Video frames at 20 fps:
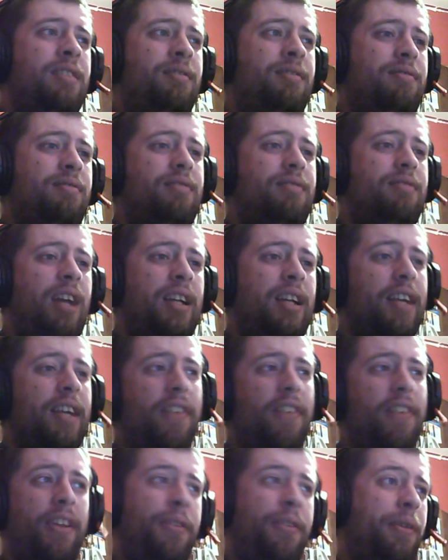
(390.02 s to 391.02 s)
I'd
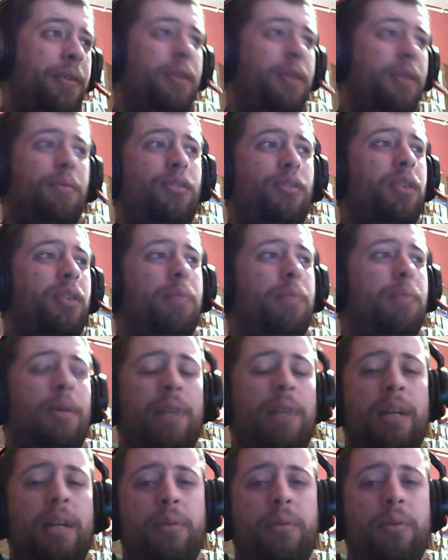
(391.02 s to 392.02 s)
give it a thumbs up.
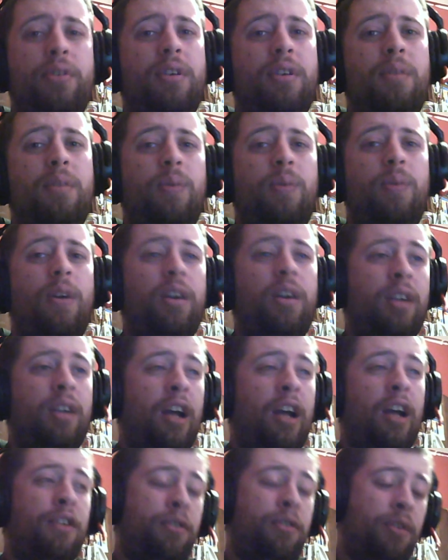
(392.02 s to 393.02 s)
I mean, it was good
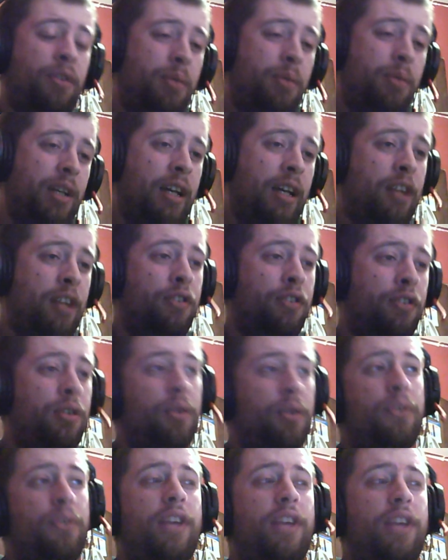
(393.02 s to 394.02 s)
work. As someone that
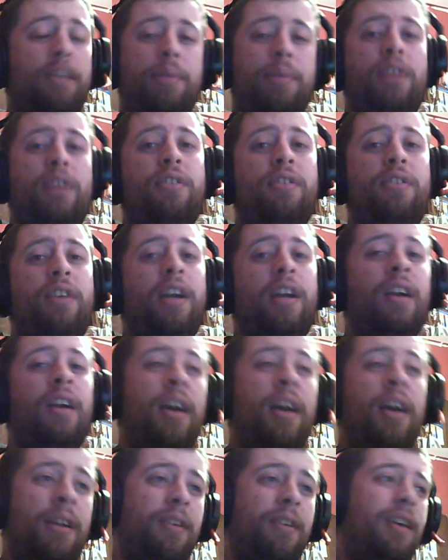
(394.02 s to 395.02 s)
has used the FPS
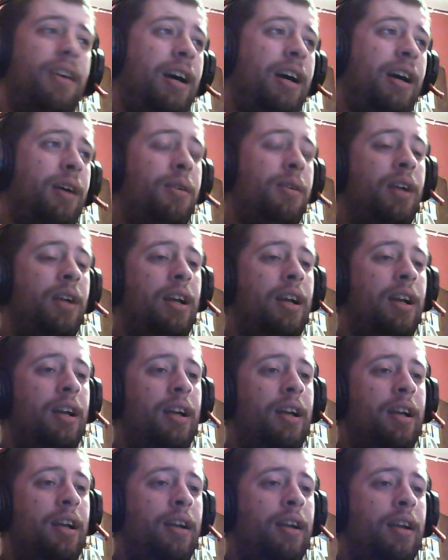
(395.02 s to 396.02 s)
Creator, I know how
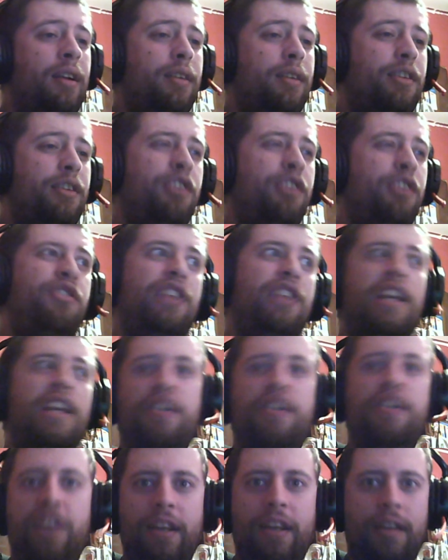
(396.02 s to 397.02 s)

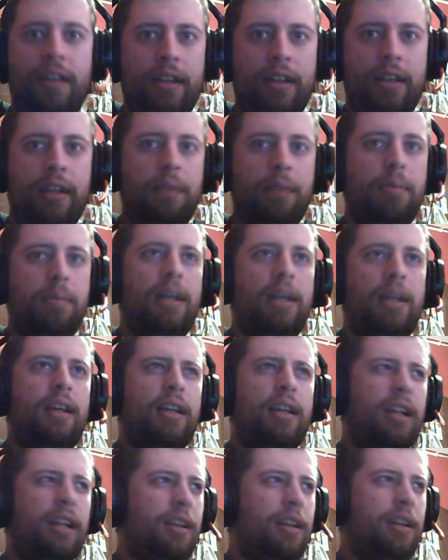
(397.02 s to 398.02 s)
deceiving it can
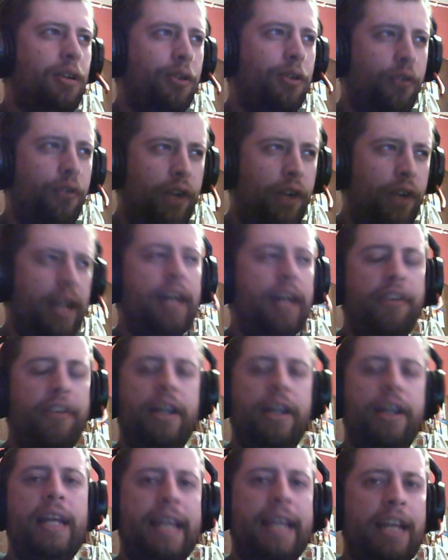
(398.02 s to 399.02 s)
be. It can look really,
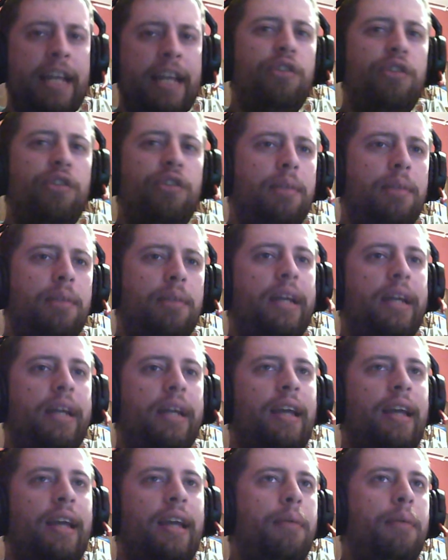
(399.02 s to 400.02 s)
really easy to
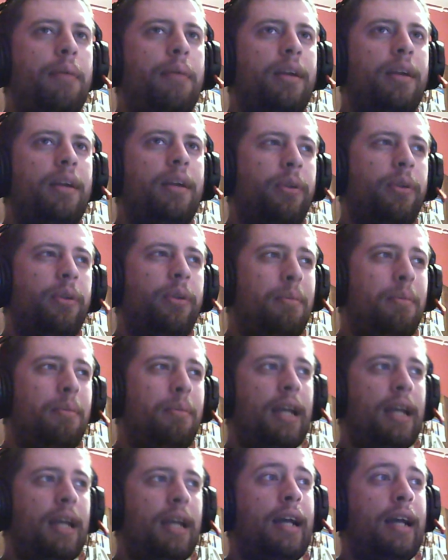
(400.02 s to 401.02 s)
make a game on it, but
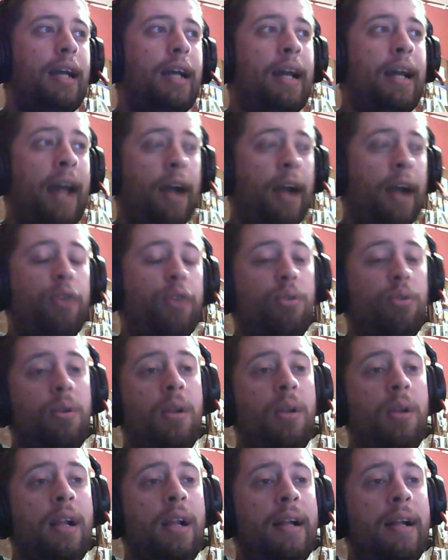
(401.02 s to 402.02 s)
to make an
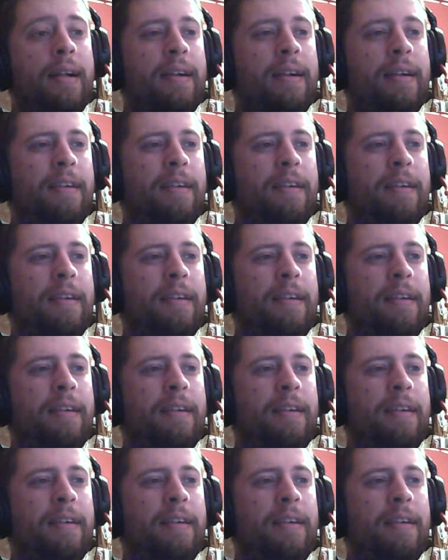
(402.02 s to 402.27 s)
actual,